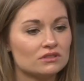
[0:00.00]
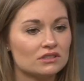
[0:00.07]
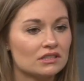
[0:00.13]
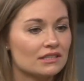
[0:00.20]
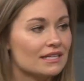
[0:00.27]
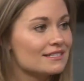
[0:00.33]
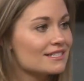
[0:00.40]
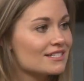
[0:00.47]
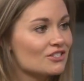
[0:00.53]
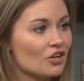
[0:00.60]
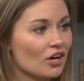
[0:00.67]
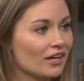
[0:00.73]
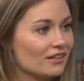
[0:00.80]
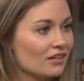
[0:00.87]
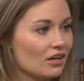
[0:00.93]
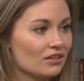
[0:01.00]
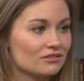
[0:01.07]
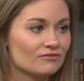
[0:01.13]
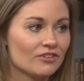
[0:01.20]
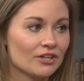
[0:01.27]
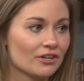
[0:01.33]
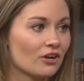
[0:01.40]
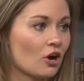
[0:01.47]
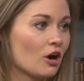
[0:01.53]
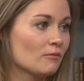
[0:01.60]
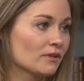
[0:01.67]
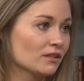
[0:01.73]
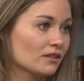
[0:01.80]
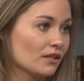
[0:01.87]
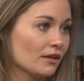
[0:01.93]
that's not a very
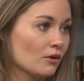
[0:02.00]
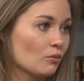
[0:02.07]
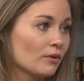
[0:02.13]
common thing.